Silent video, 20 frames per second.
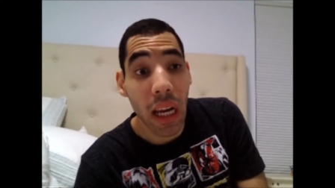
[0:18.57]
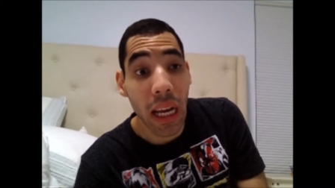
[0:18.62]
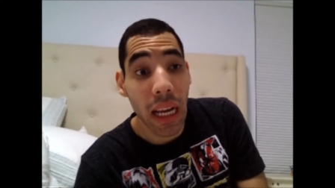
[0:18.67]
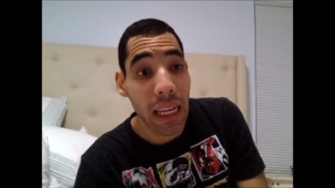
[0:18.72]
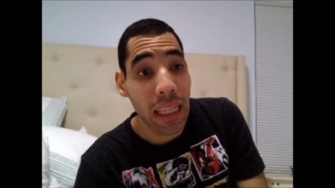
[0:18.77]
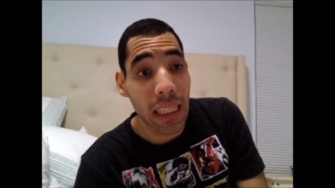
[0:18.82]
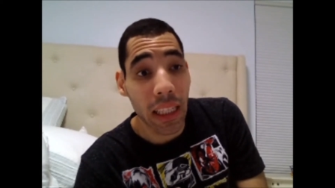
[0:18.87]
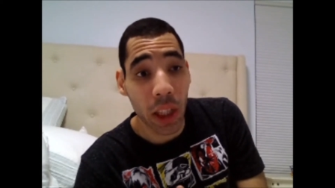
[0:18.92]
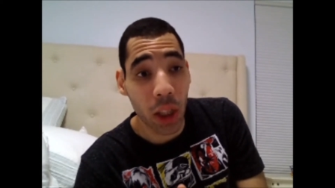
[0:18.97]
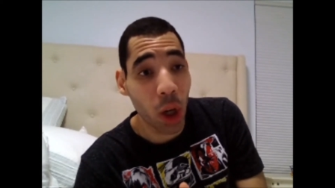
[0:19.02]

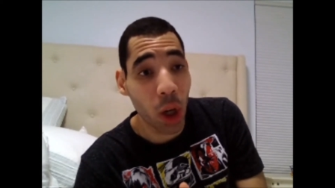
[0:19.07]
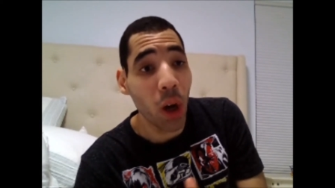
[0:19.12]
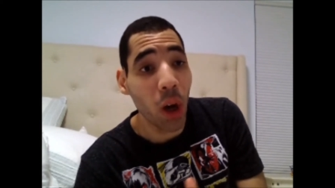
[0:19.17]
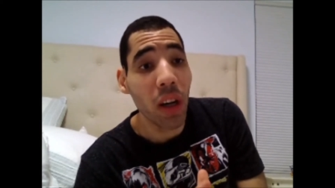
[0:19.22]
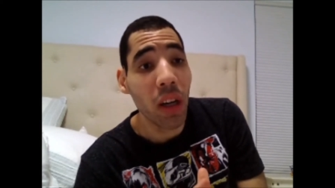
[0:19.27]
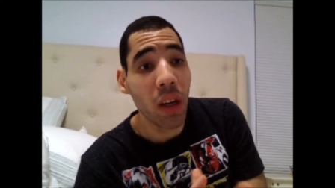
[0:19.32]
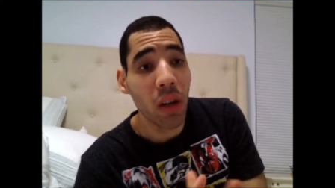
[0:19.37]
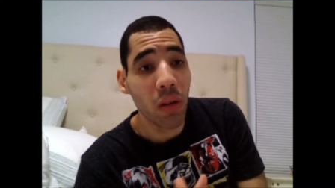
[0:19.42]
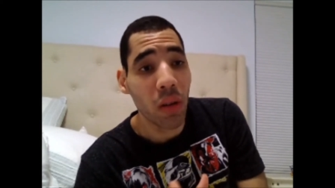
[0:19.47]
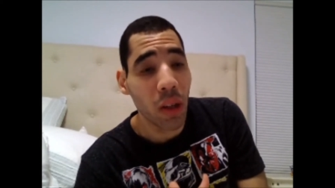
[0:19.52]
Is it
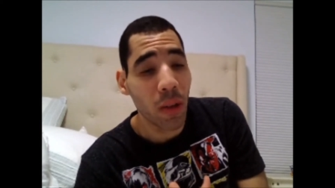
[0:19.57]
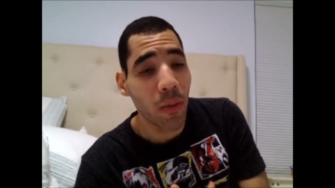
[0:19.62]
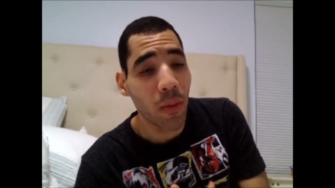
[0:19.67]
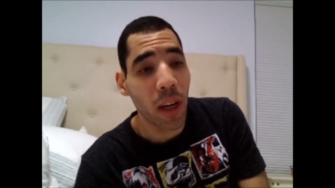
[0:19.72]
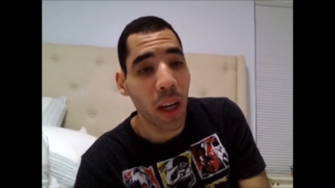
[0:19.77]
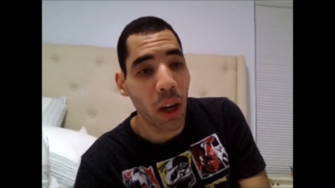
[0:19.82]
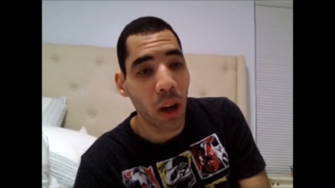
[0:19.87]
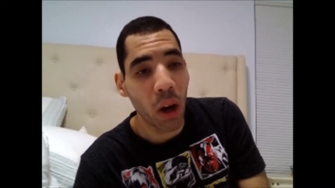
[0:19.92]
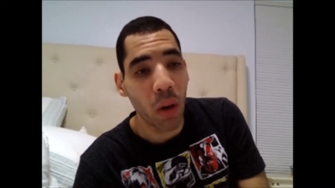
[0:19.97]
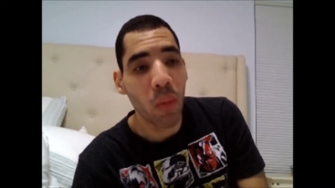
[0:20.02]
good? Let's
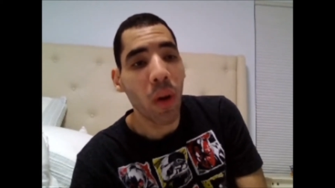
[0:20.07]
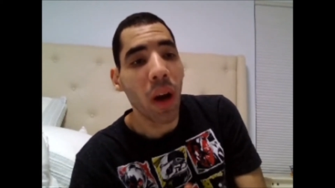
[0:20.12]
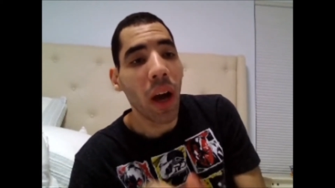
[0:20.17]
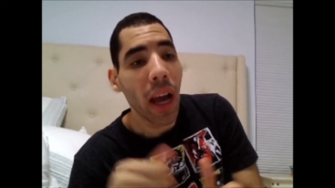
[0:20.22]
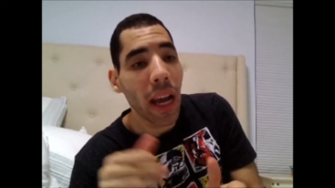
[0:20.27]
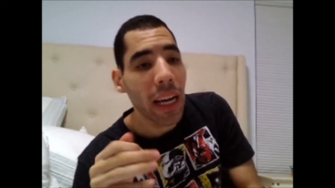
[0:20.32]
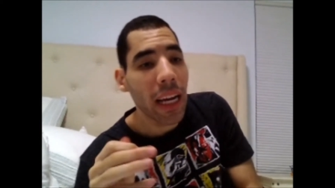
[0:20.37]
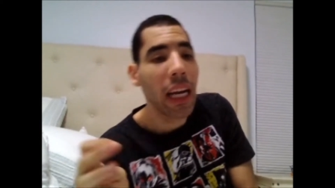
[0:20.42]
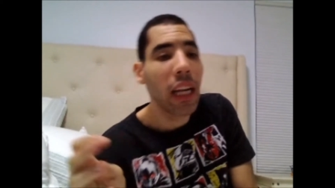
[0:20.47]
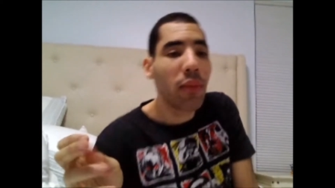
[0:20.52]
find out. Oh,
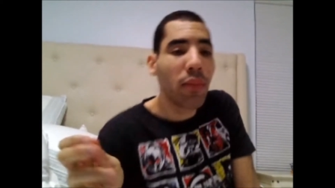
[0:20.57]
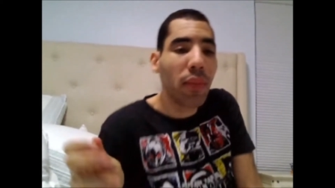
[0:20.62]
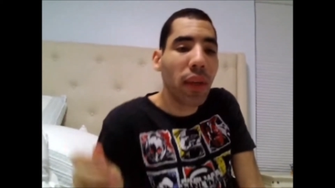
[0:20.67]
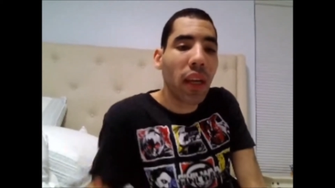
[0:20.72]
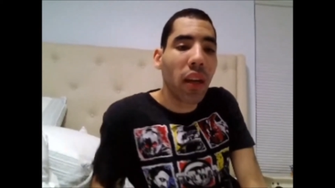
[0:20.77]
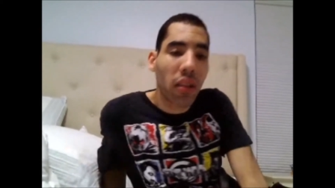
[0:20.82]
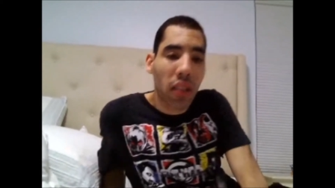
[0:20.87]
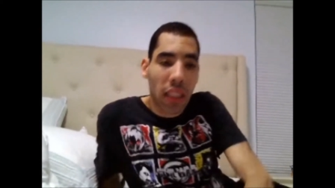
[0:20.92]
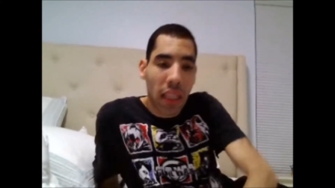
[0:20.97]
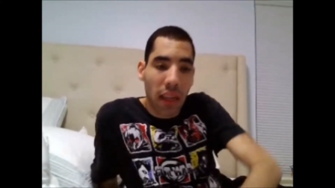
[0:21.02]
hey guys, me
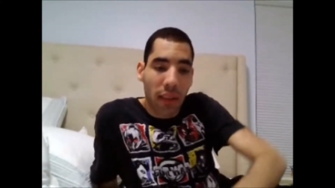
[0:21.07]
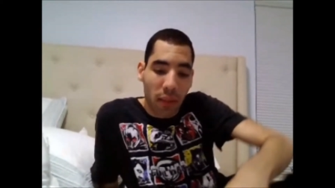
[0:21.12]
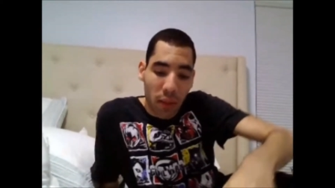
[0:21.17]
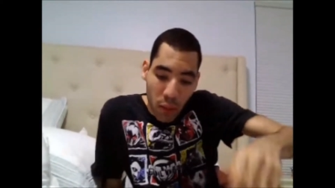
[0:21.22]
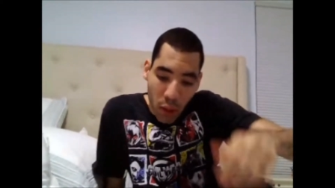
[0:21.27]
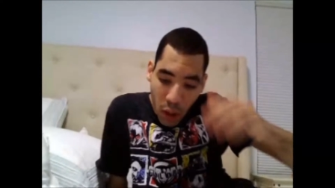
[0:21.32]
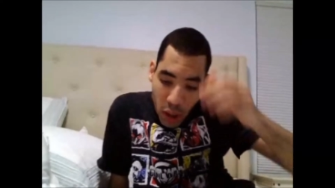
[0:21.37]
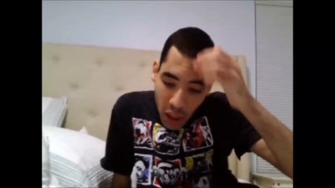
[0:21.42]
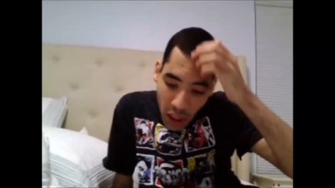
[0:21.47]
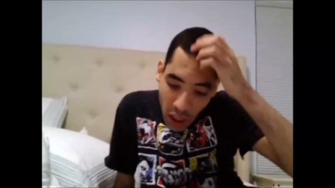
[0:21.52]
on Thomas
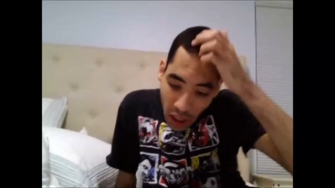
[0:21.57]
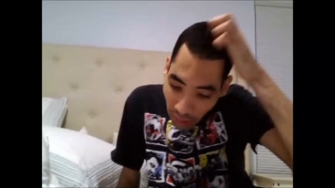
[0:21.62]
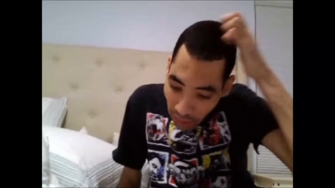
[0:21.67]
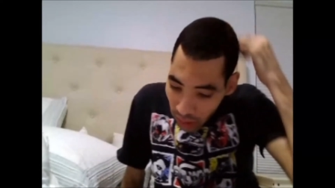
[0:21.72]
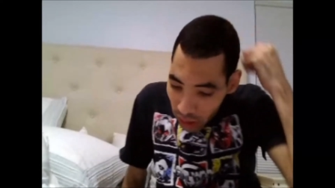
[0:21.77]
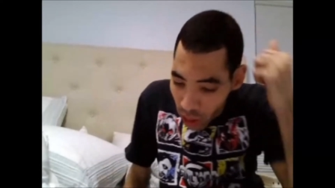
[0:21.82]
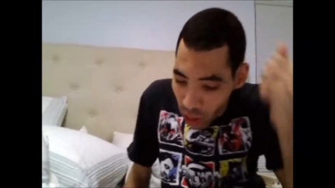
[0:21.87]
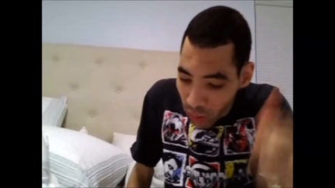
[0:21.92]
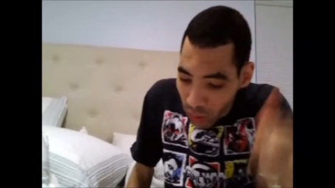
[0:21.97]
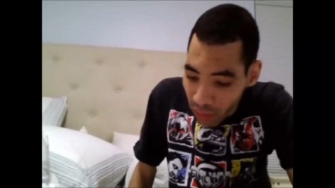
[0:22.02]
Building, and I'm
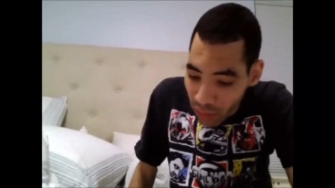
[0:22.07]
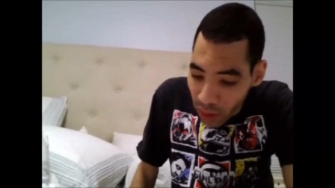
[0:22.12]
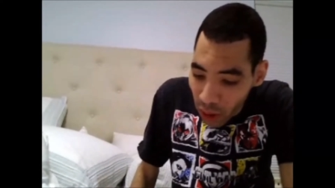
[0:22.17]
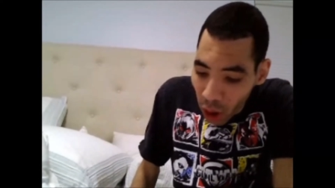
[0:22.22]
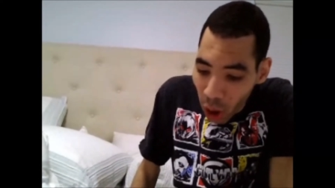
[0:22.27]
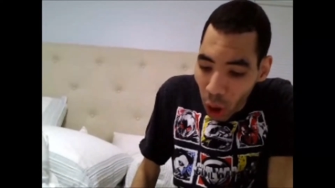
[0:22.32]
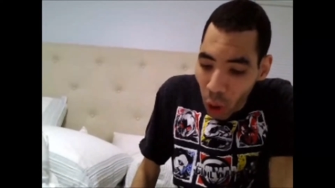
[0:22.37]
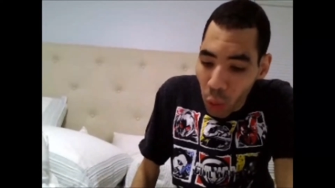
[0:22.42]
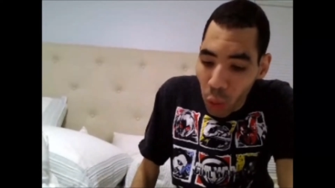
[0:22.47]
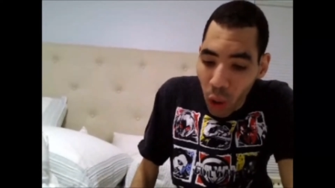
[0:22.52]
going to do my review
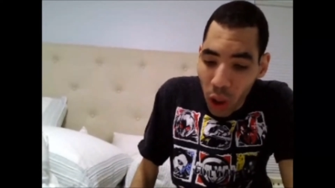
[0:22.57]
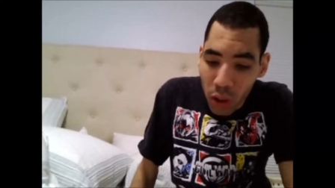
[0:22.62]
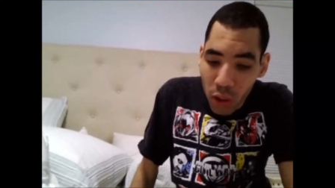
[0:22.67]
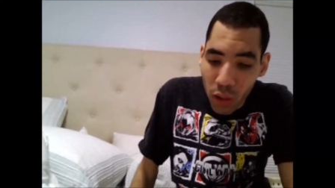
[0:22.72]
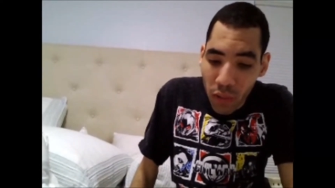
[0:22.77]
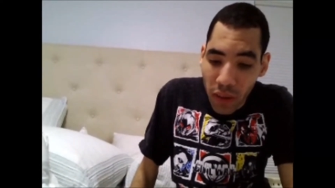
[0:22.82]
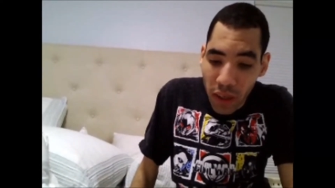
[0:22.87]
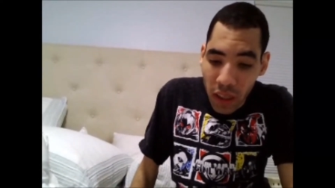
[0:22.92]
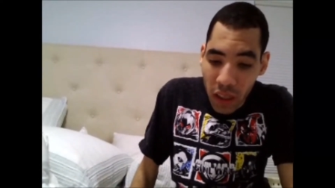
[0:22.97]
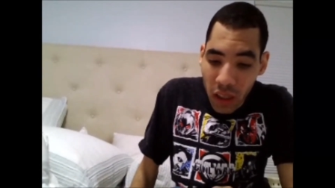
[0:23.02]
of Wonder
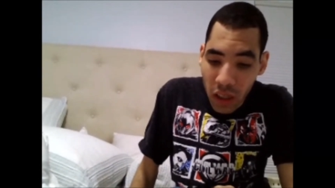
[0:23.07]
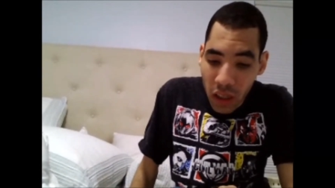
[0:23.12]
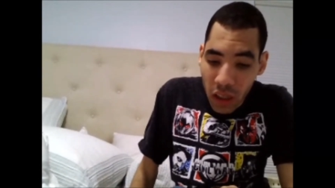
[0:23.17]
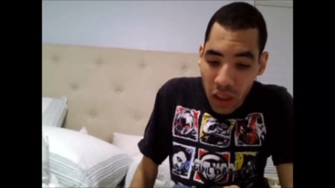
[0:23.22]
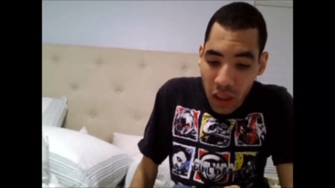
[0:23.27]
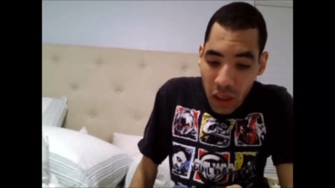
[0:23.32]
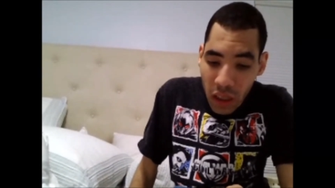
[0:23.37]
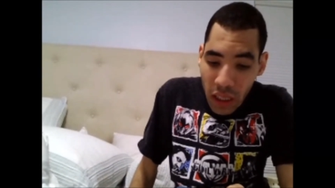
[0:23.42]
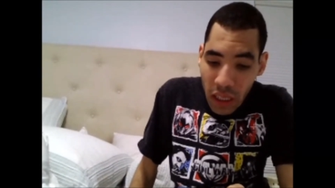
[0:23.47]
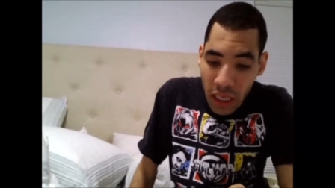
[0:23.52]
Woman,
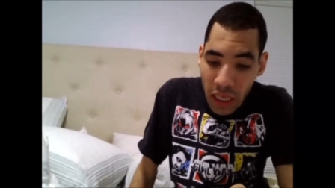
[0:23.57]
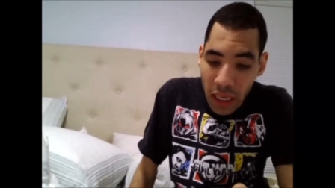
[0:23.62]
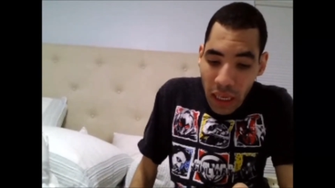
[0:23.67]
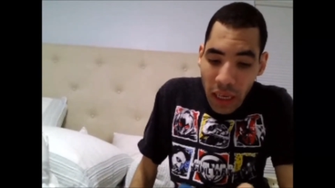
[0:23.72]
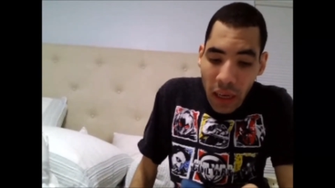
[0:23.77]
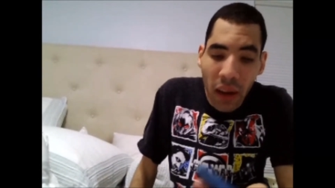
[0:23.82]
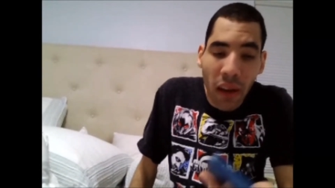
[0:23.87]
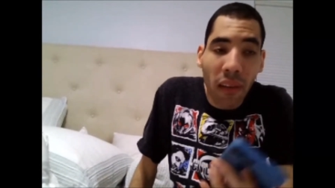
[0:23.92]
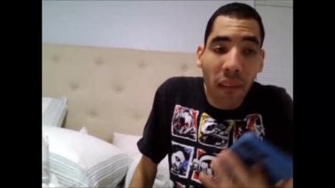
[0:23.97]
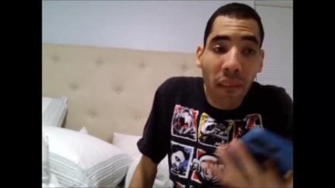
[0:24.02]

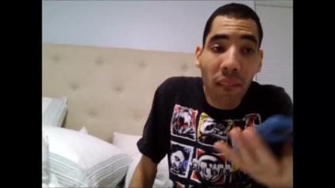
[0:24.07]
the